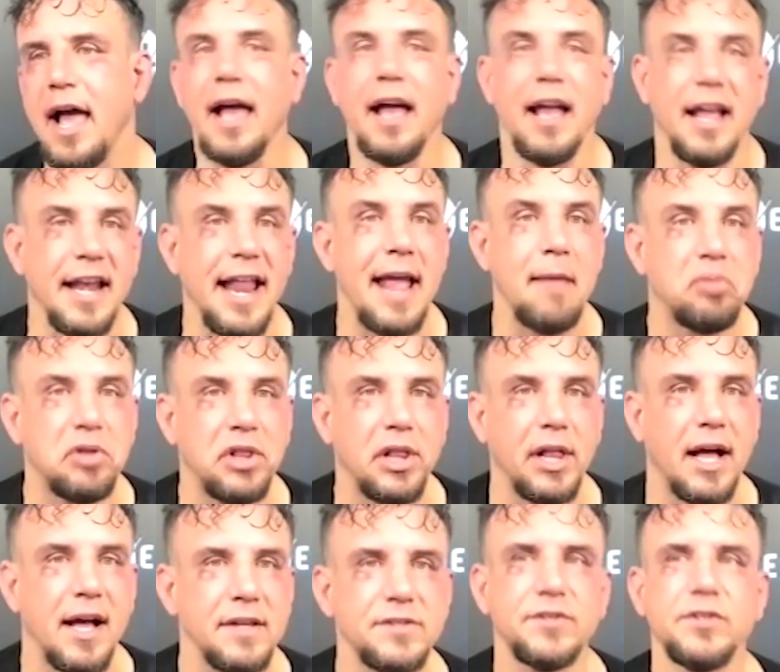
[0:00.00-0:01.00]
an A
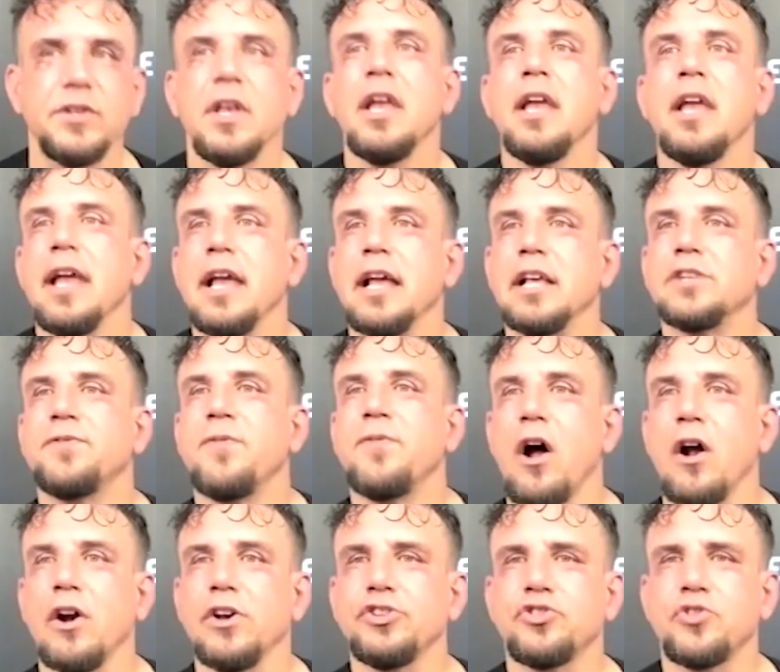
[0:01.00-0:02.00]
plus as
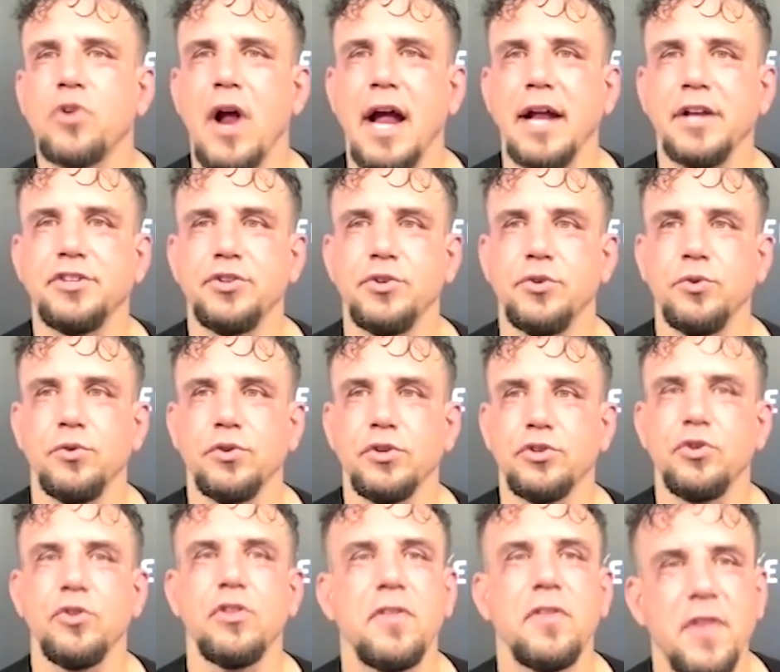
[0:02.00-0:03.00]
far as trying to
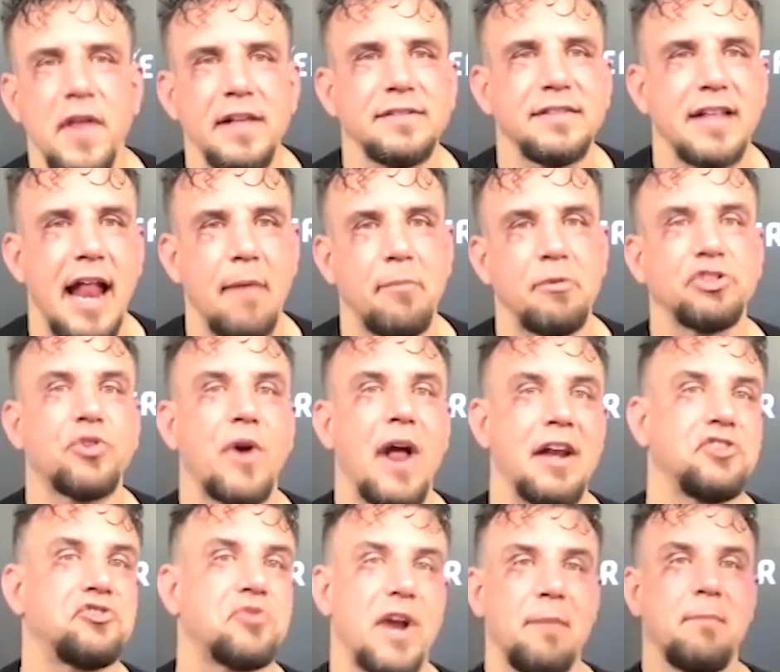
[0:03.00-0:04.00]
do the things that I've been trying
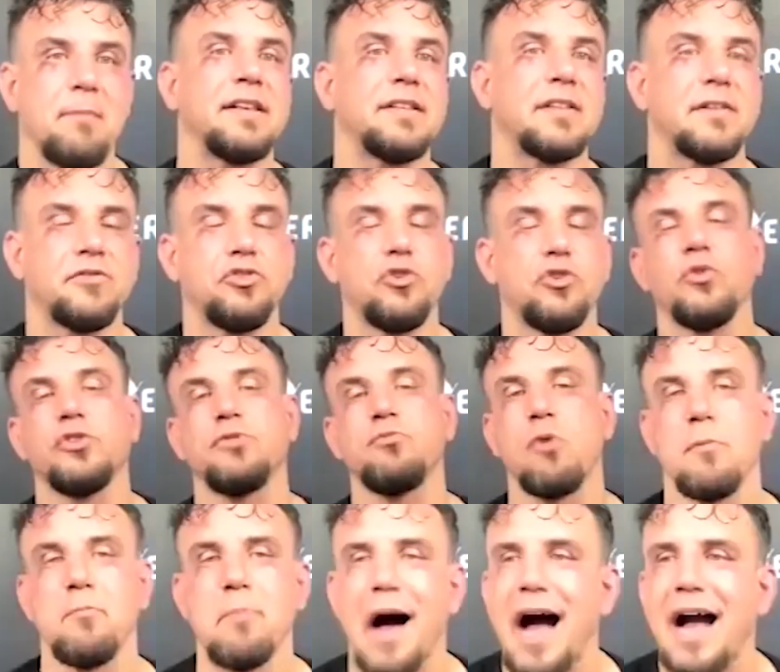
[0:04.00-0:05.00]
to train myself to do, those
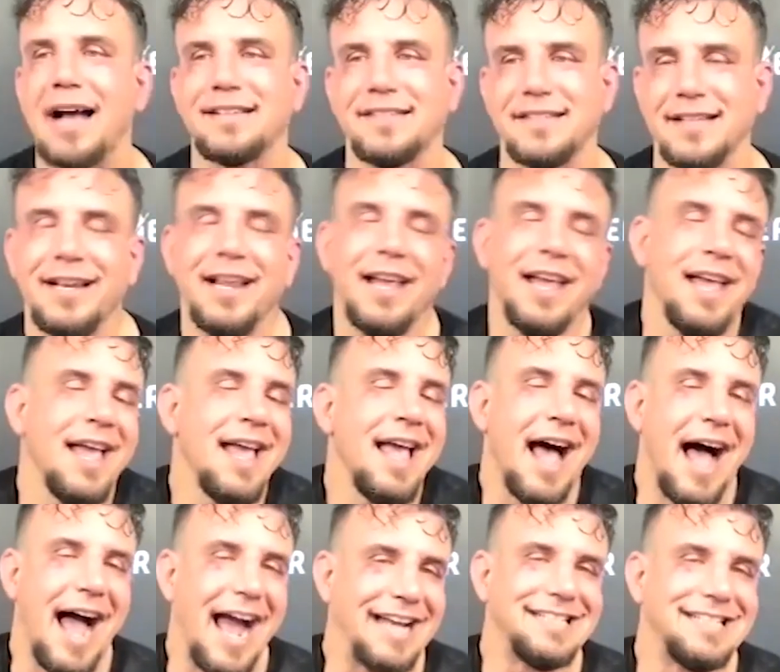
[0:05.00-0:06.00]
more boxing.
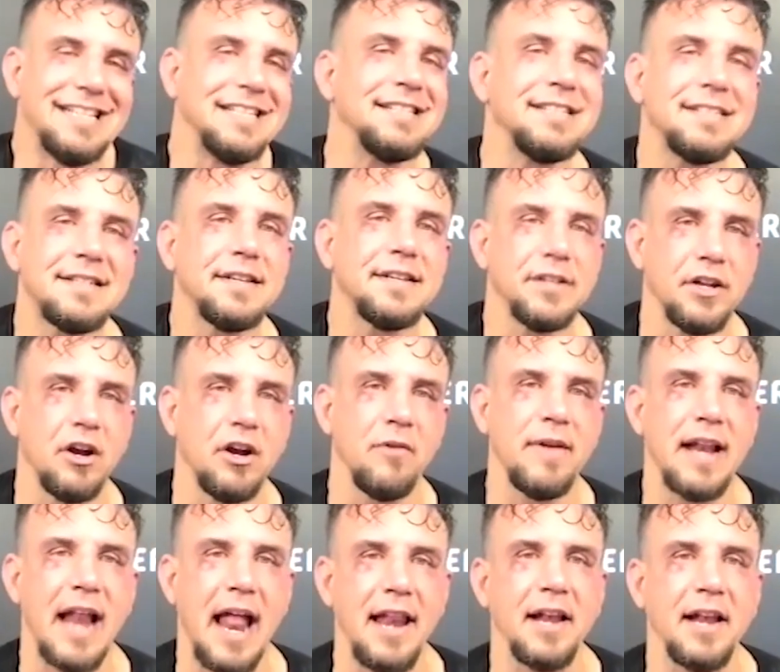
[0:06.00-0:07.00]
I didn't, you know what I
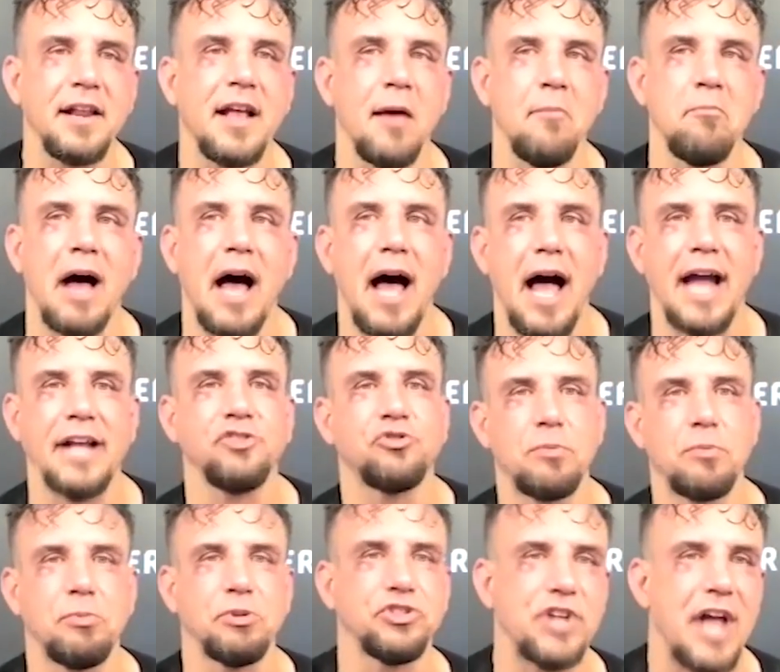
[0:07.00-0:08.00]
mean? I didn't come behind
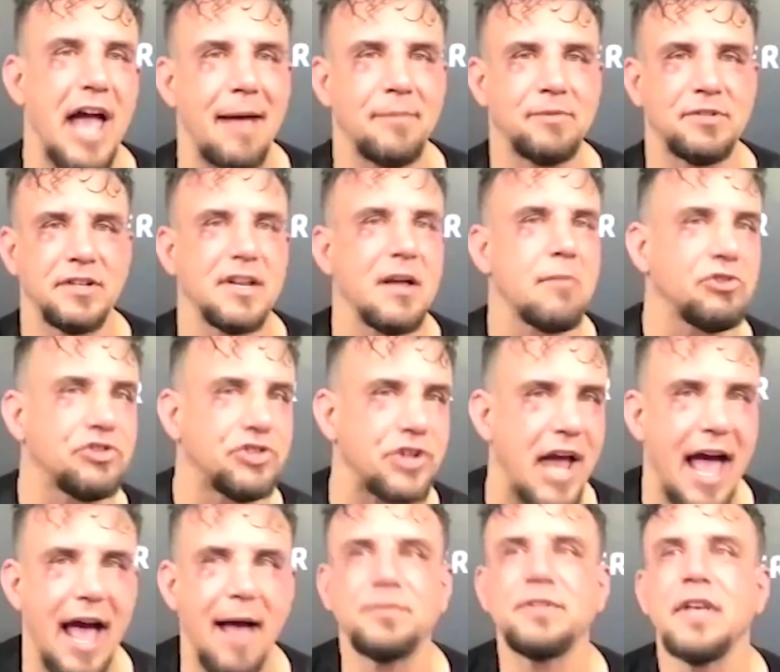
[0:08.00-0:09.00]
triple jabs and double
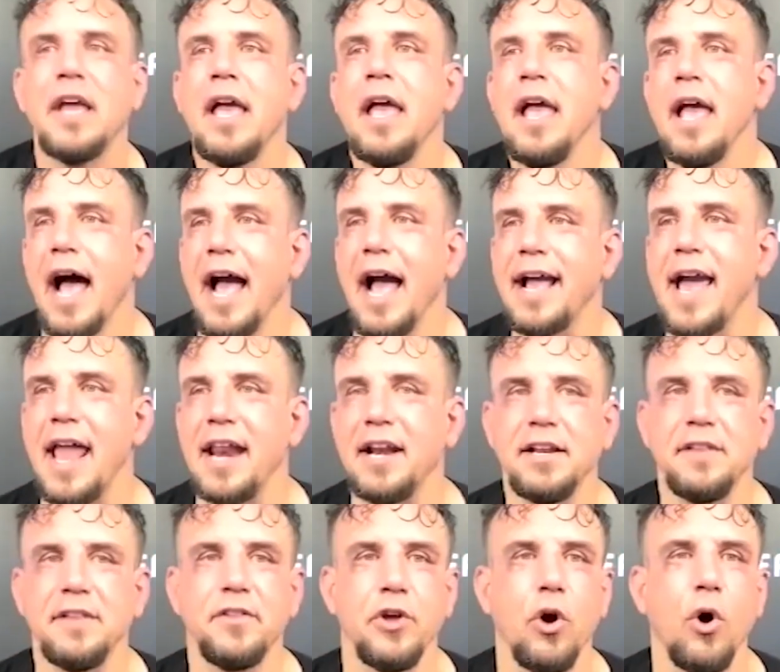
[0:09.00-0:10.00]
jabs. I kind of
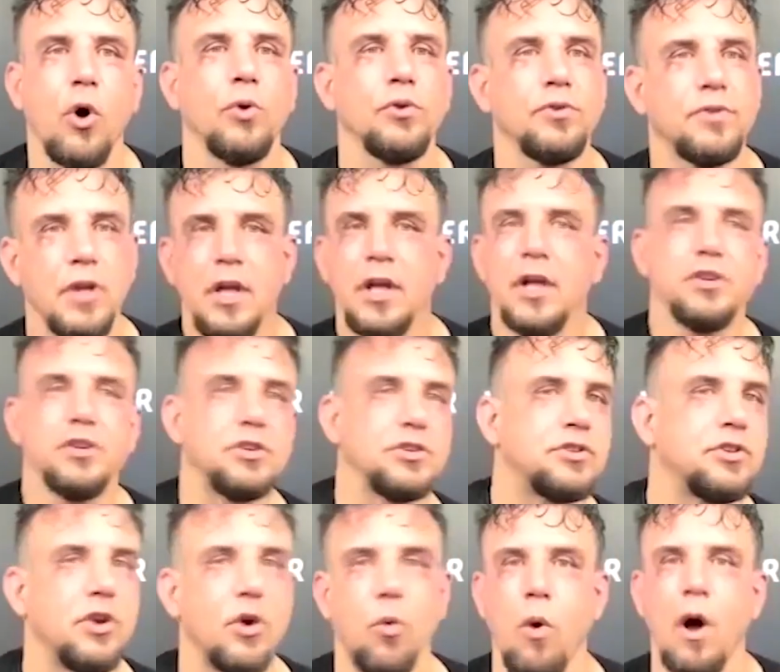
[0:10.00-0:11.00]
did the old
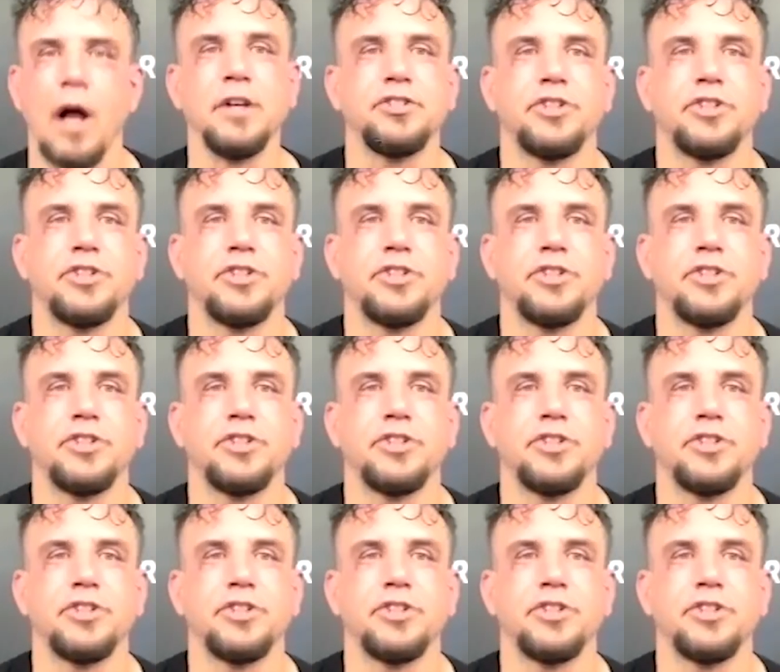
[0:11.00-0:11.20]
just, you know, one,